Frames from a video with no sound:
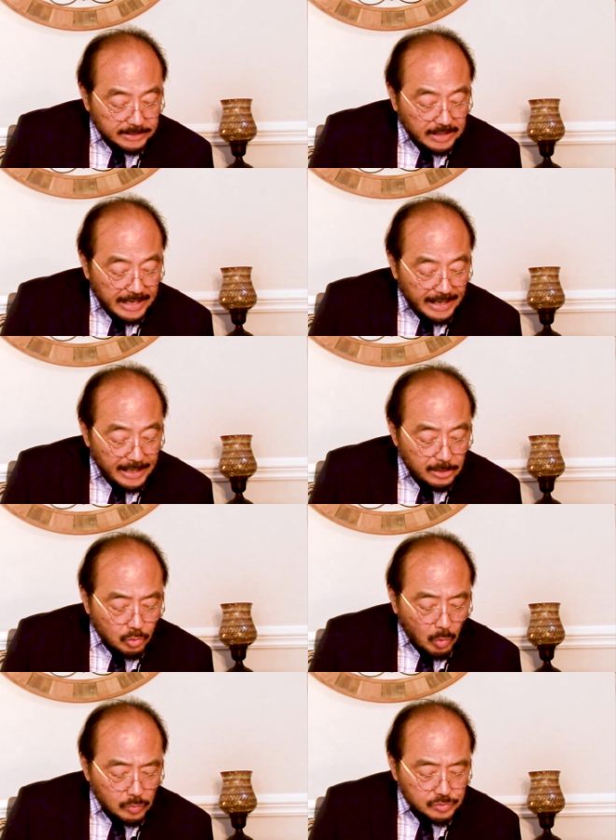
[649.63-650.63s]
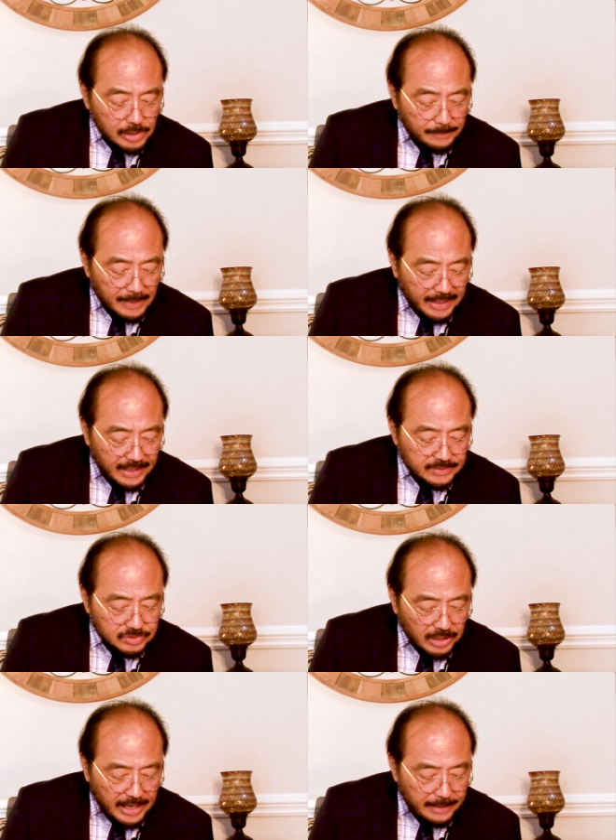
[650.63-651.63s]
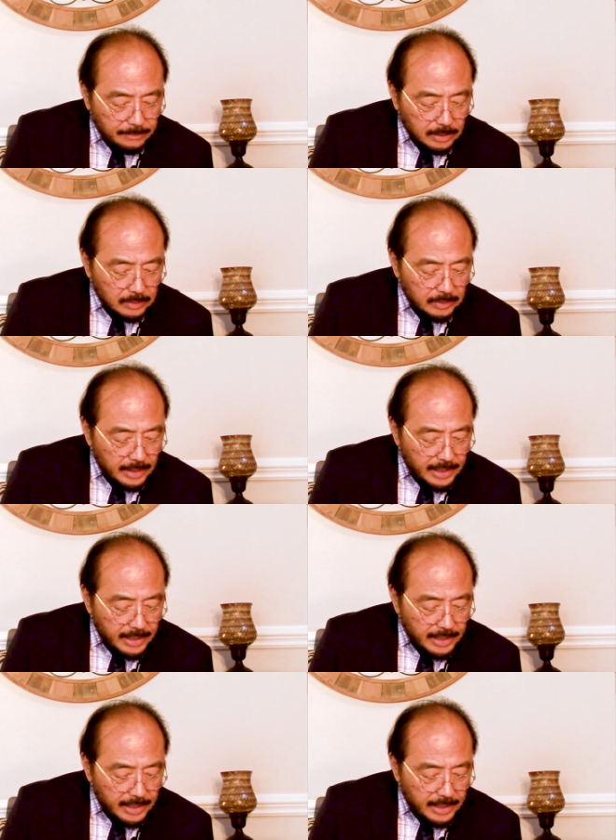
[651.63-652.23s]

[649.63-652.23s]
Cain rose up against Abel,